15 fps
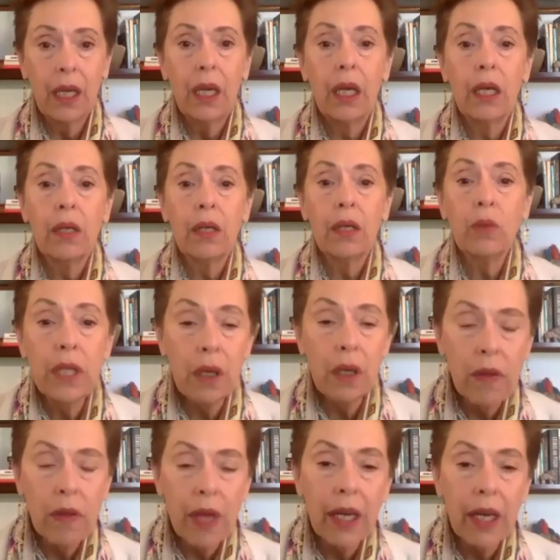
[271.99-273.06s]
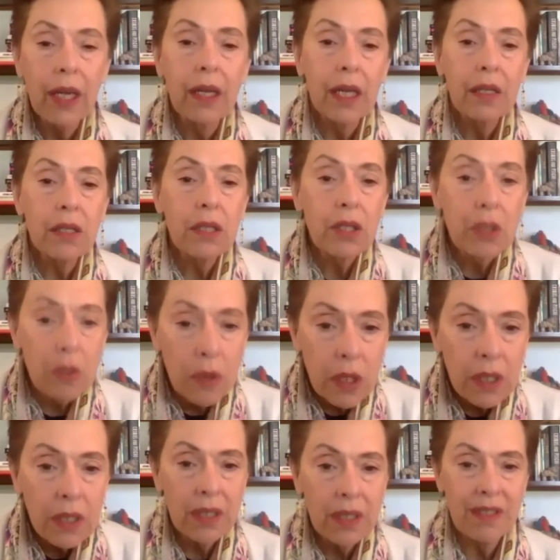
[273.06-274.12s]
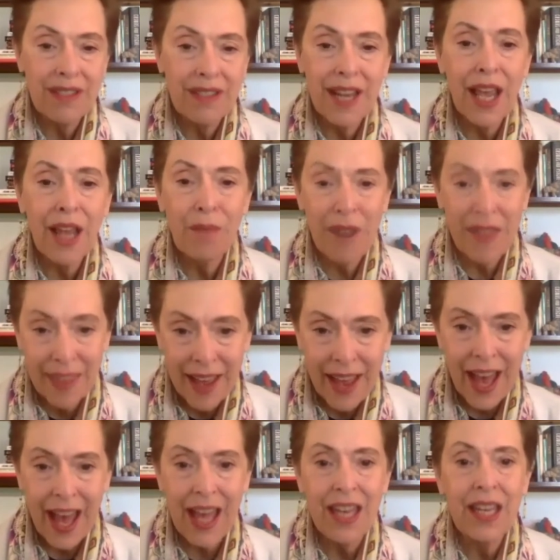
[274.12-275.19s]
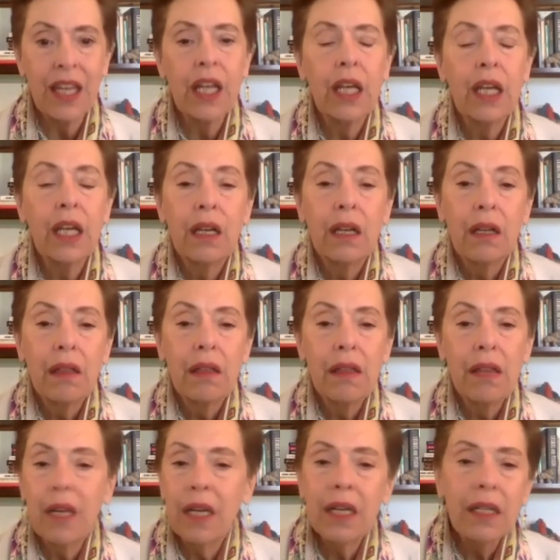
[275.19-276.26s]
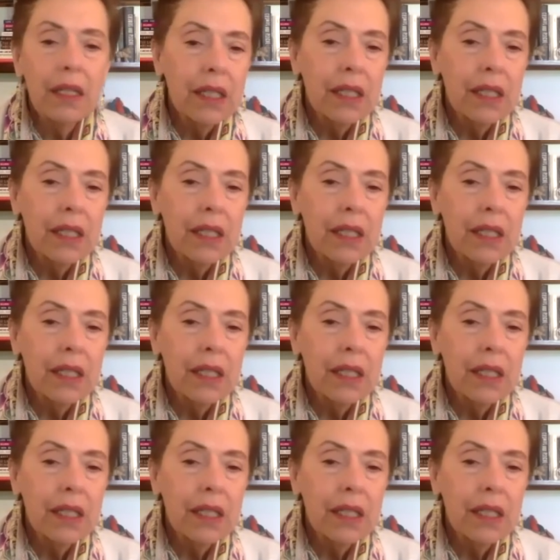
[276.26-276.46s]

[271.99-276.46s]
and we know that as soon as it's named that it